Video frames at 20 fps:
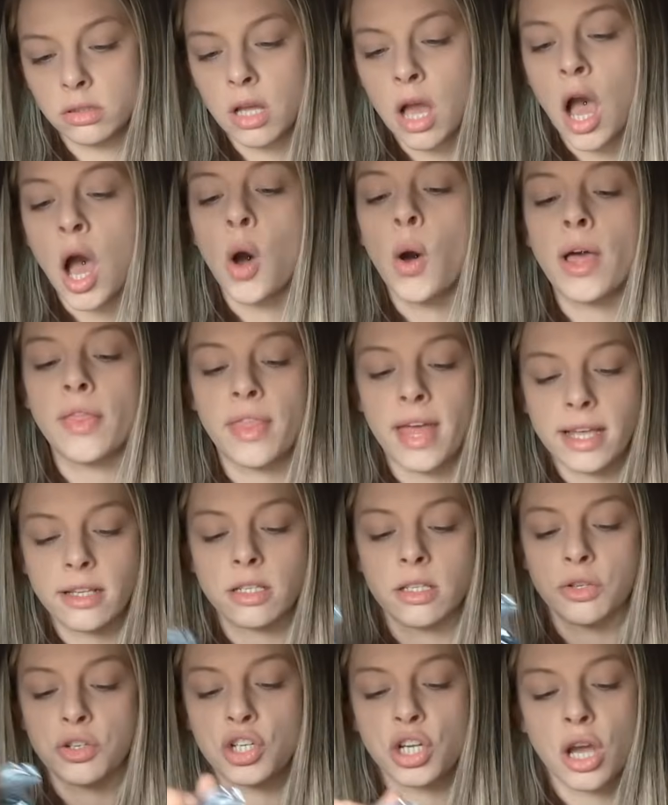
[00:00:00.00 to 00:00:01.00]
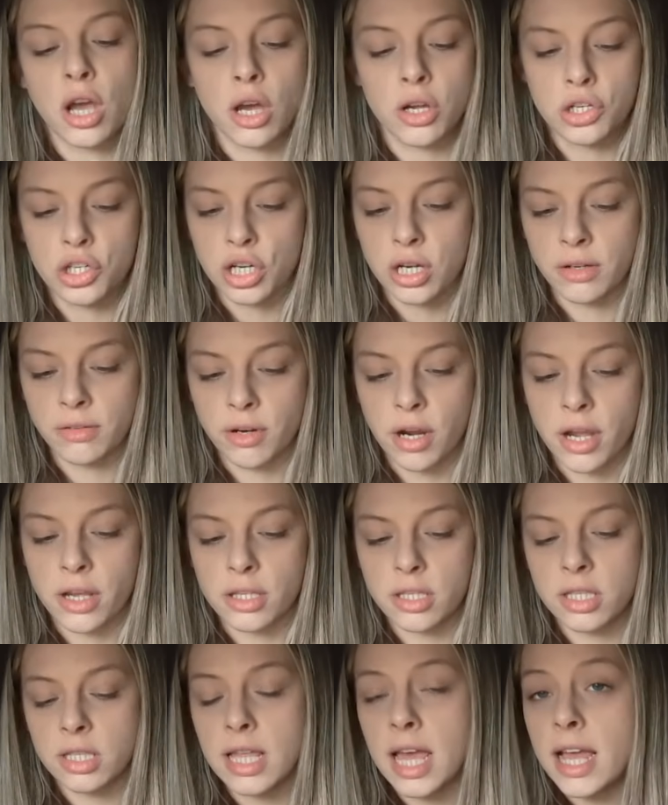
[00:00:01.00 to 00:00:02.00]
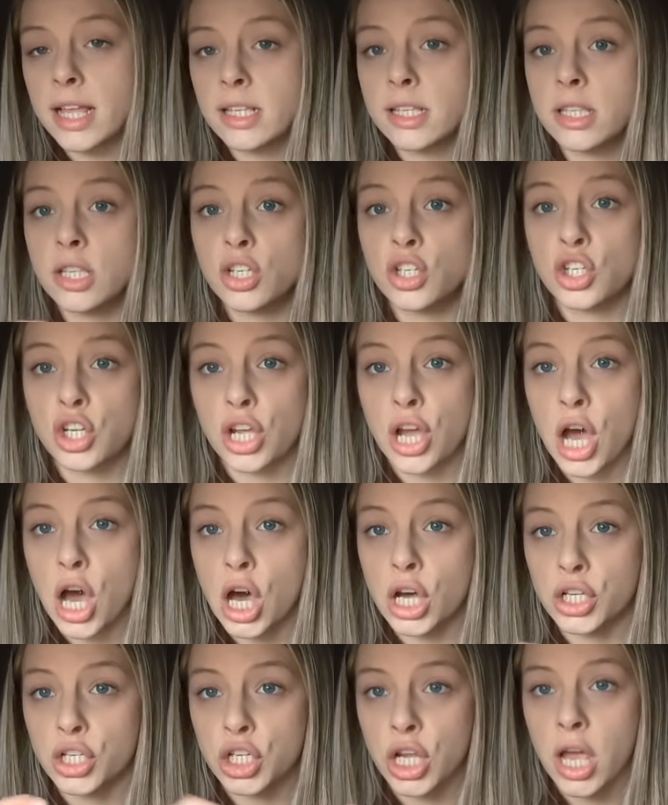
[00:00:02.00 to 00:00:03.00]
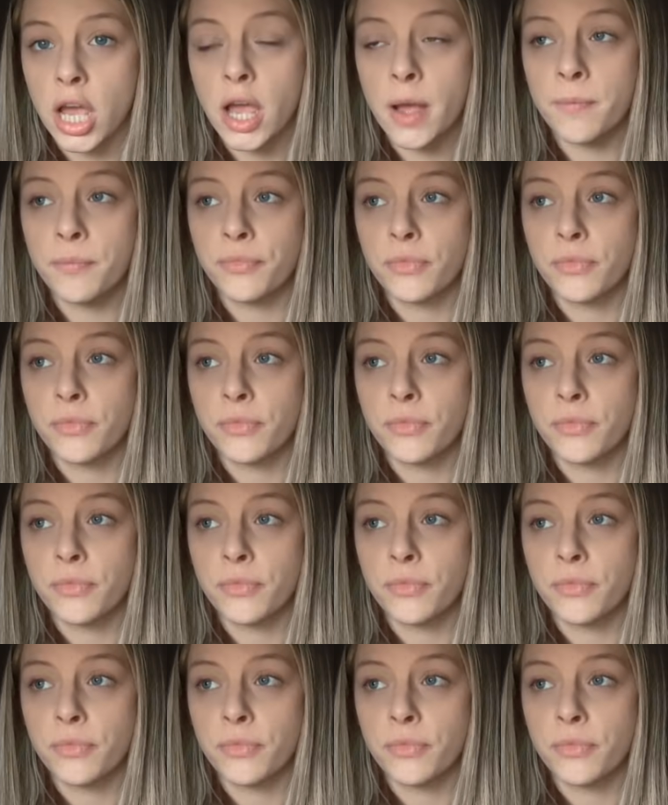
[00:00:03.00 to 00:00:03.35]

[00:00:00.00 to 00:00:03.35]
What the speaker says: Oh, and that's the charger. All right, so that's the charger.